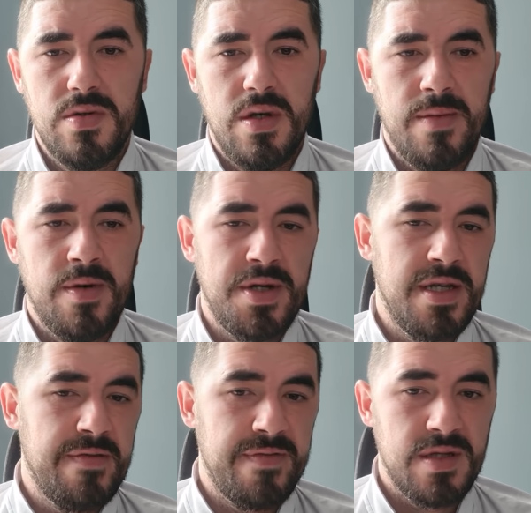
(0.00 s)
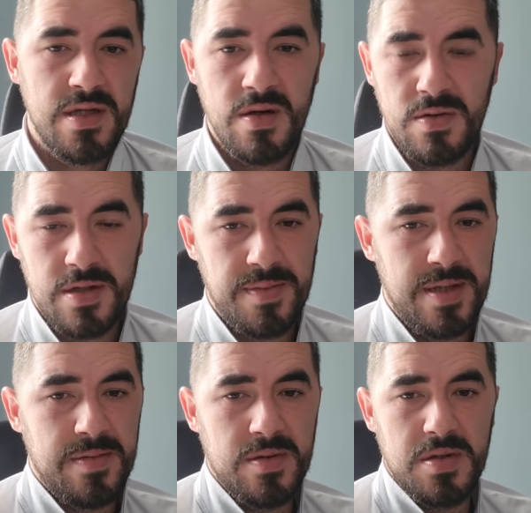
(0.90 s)
I'm on here for the older
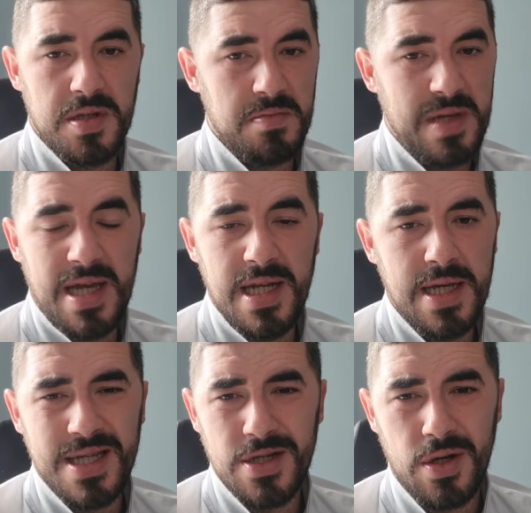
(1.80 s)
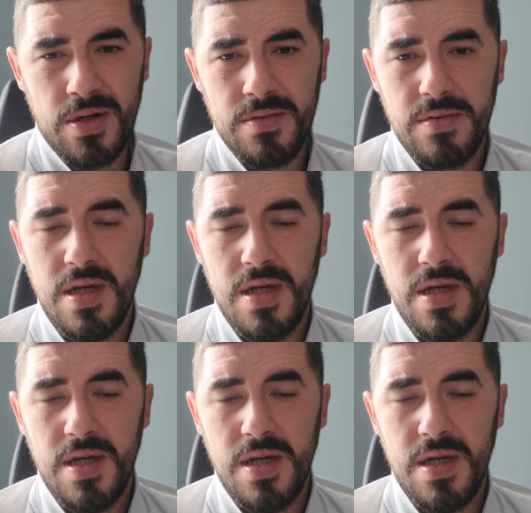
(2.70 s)
people, any ex-con.